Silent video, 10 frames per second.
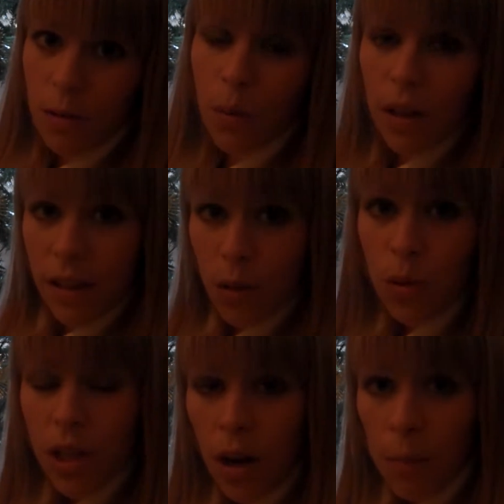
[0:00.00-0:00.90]
one of the
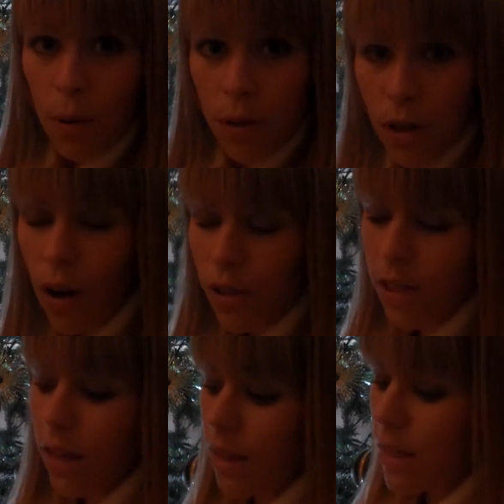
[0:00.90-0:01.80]
audio
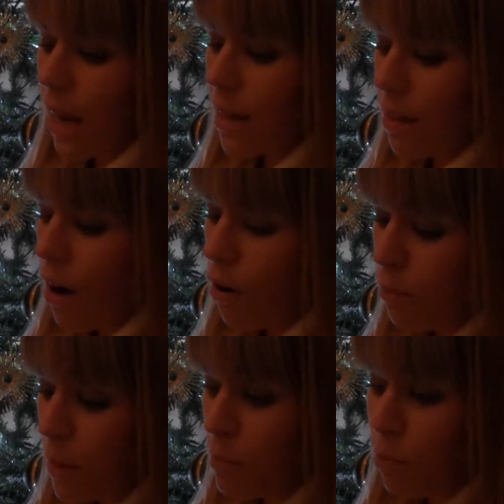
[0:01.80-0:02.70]
podcasts the other day that
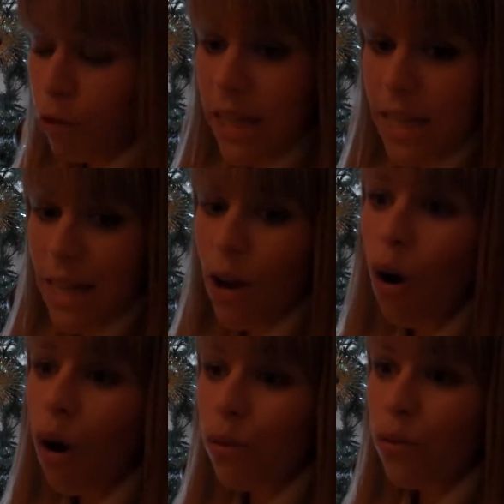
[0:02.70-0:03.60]
I've been printing
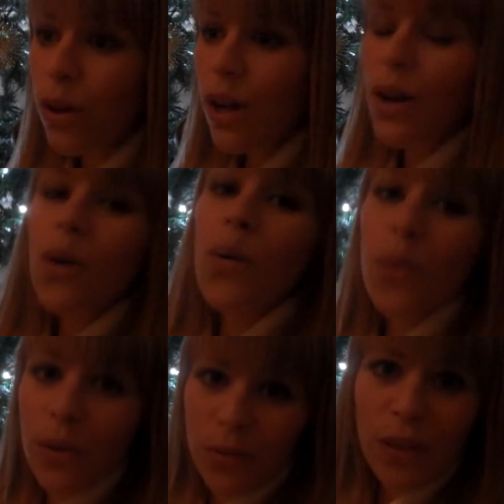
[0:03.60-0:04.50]
off
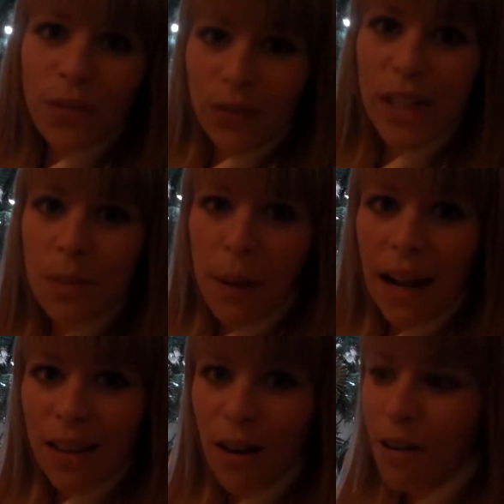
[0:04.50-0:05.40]
all of the
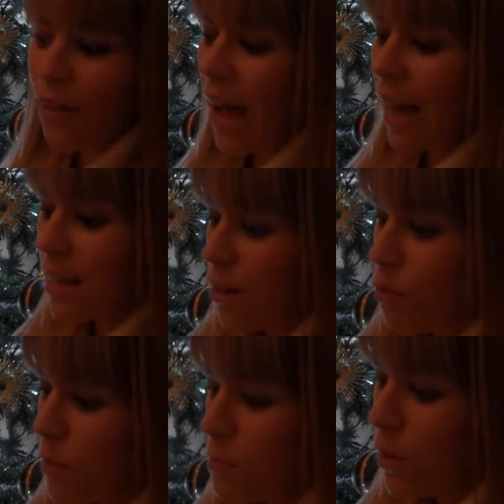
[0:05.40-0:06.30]
feedback that I've had and
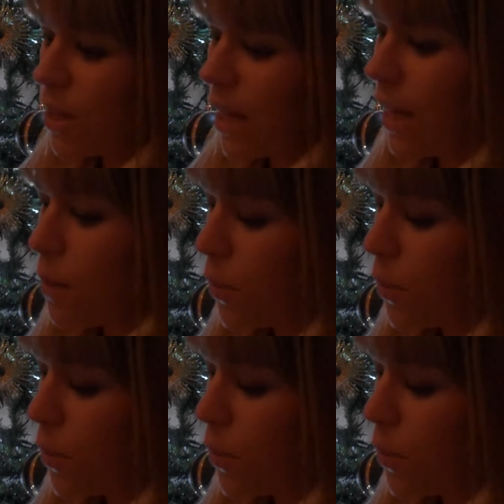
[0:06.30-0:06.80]
I've been putting it in a